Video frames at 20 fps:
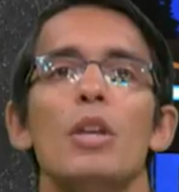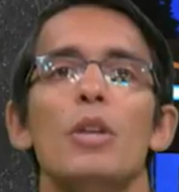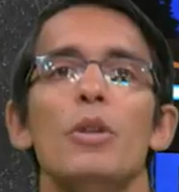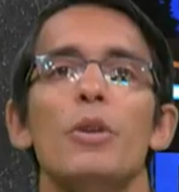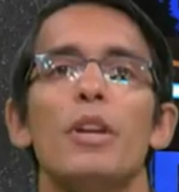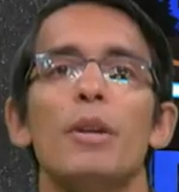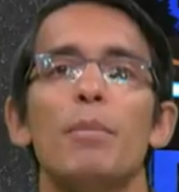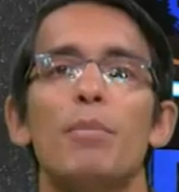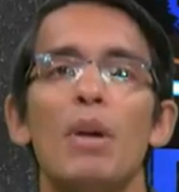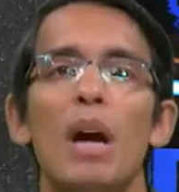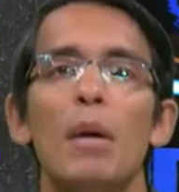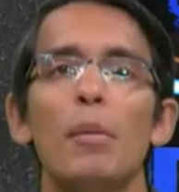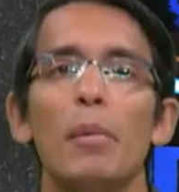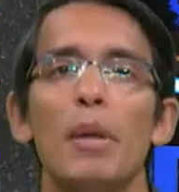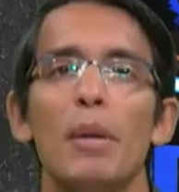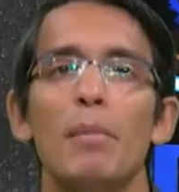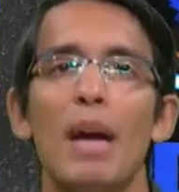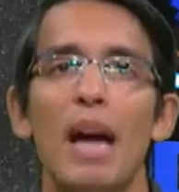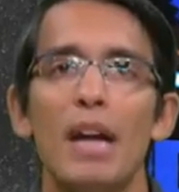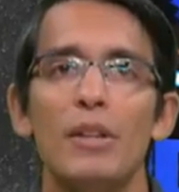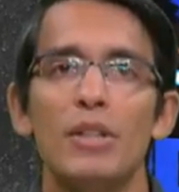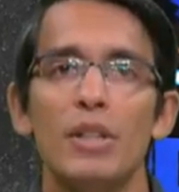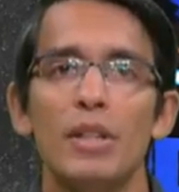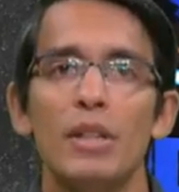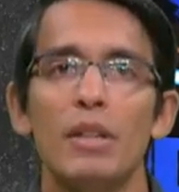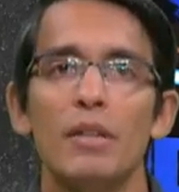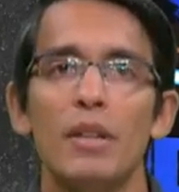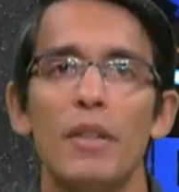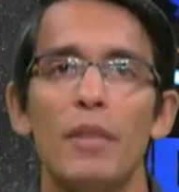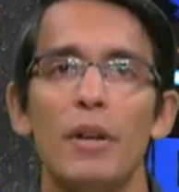You can probably
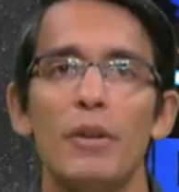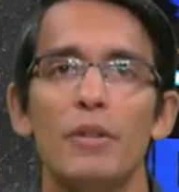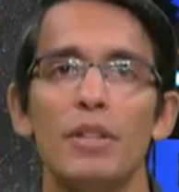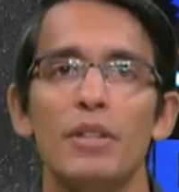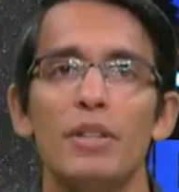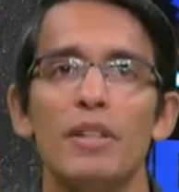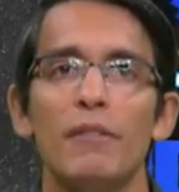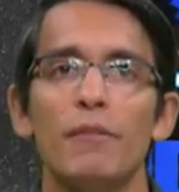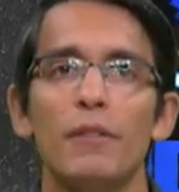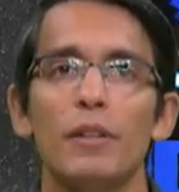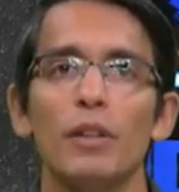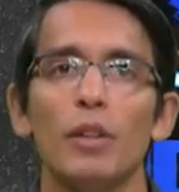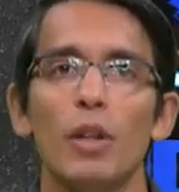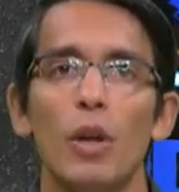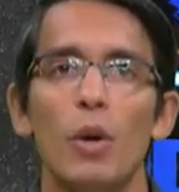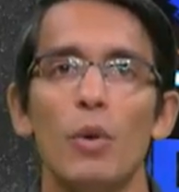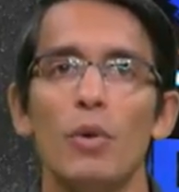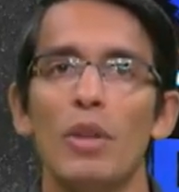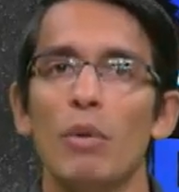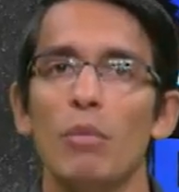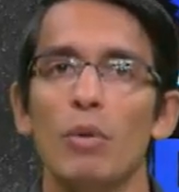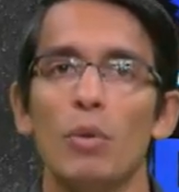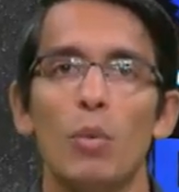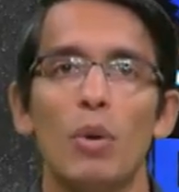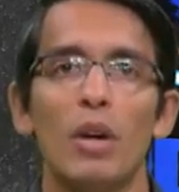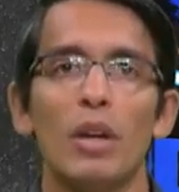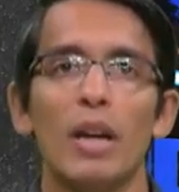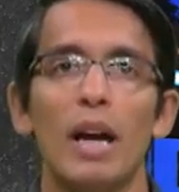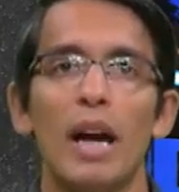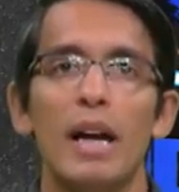imagine that there is a different load that would
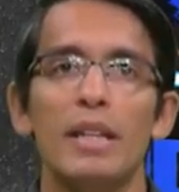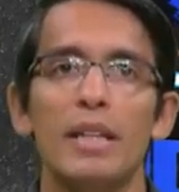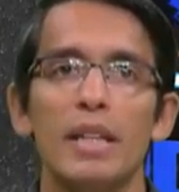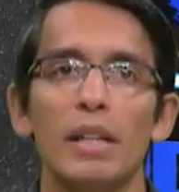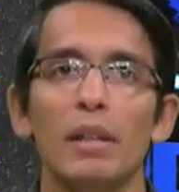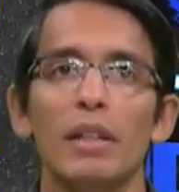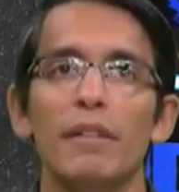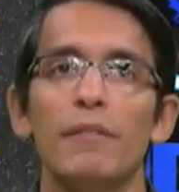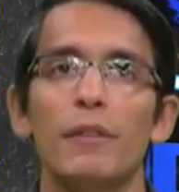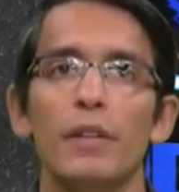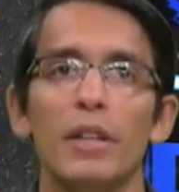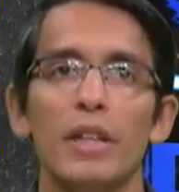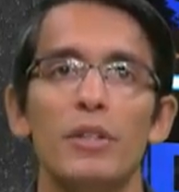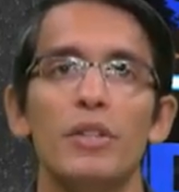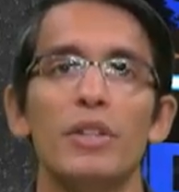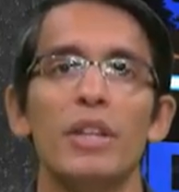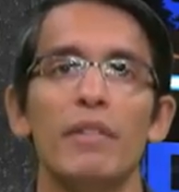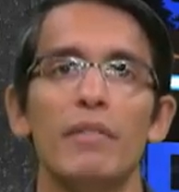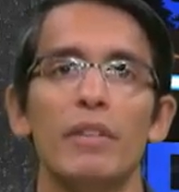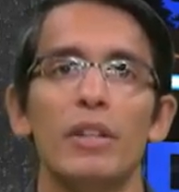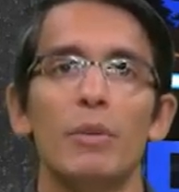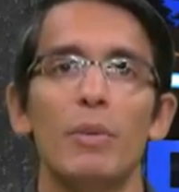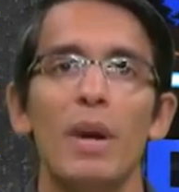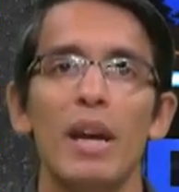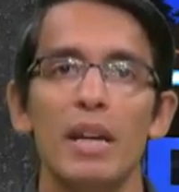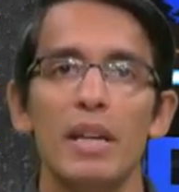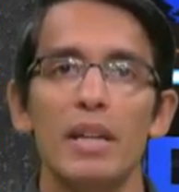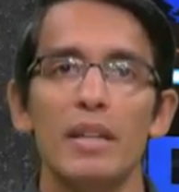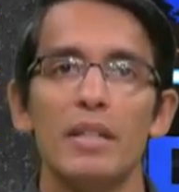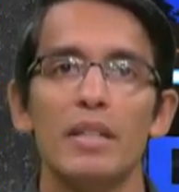work ideally for each given
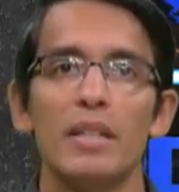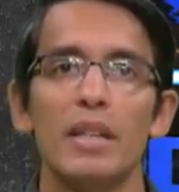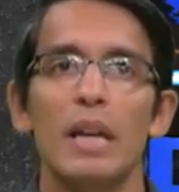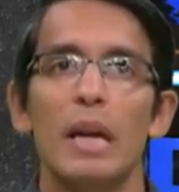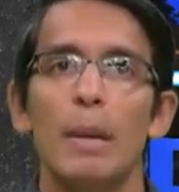irradiance,